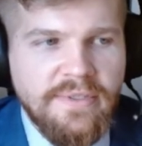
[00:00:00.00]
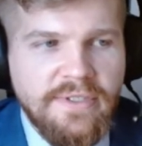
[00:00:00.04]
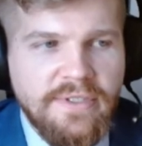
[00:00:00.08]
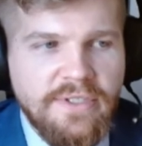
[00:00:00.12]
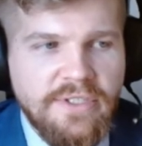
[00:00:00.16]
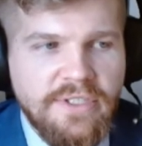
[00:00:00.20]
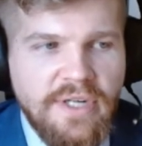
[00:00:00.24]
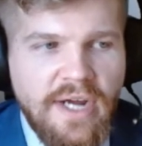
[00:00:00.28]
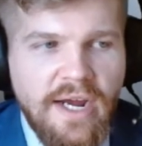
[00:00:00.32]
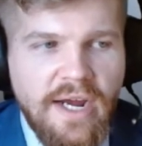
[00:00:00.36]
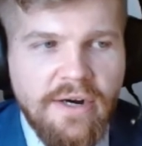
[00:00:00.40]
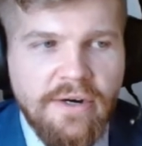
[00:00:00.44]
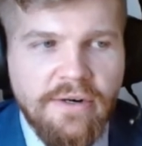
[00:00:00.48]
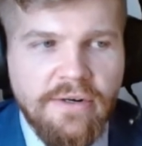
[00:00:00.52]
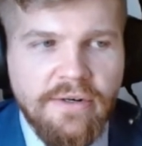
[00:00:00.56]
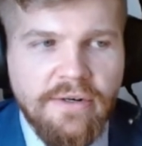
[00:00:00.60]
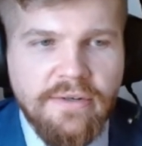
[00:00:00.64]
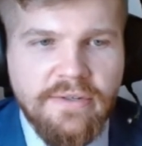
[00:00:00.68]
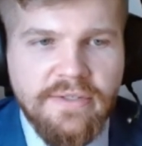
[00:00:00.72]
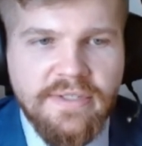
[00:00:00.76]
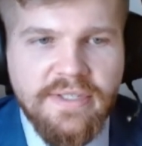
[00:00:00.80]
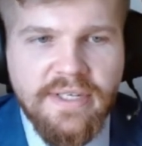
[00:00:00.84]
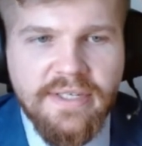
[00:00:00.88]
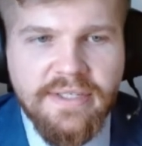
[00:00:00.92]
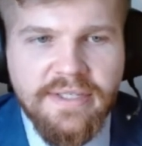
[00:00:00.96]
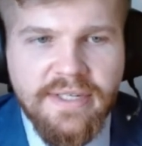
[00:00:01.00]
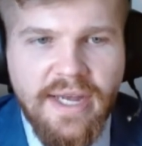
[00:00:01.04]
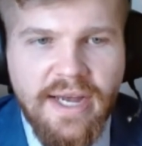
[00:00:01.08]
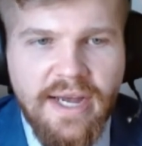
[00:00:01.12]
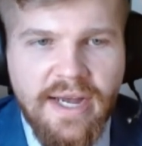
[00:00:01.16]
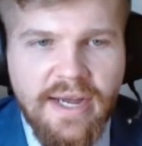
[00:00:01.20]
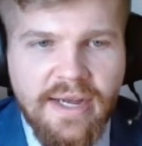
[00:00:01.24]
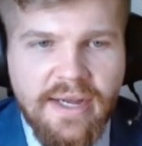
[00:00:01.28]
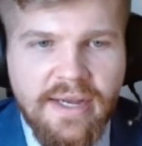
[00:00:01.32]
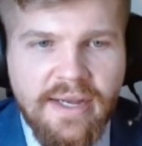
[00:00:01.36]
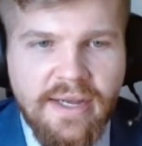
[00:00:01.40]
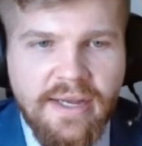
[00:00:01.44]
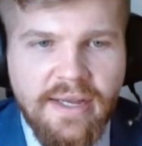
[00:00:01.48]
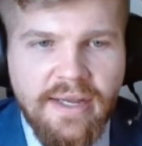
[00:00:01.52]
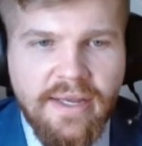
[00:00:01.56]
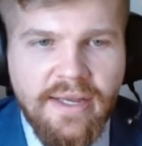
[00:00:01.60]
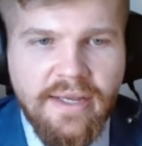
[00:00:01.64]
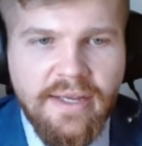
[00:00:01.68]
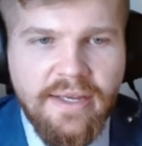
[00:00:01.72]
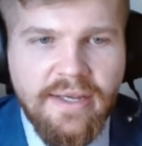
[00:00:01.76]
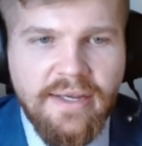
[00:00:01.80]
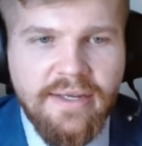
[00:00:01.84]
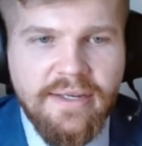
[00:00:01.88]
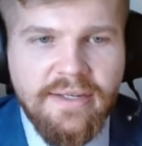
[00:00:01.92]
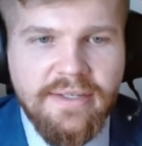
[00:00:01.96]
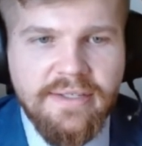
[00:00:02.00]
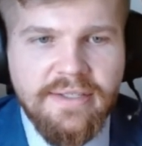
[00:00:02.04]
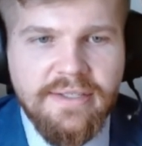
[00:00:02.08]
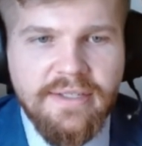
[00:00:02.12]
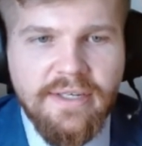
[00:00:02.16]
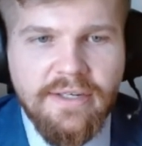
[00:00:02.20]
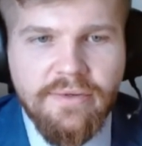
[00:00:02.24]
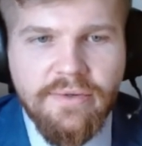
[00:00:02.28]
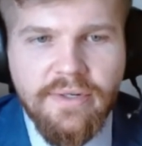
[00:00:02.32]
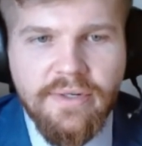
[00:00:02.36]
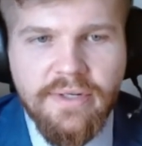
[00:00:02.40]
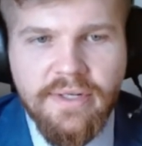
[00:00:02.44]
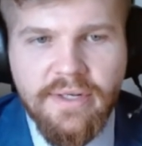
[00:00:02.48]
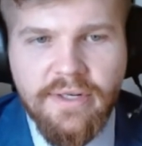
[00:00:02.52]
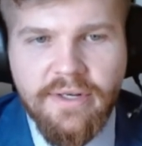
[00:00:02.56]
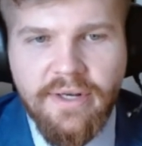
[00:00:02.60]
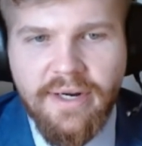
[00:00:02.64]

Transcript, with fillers: Shahar says, Hi, Cedric.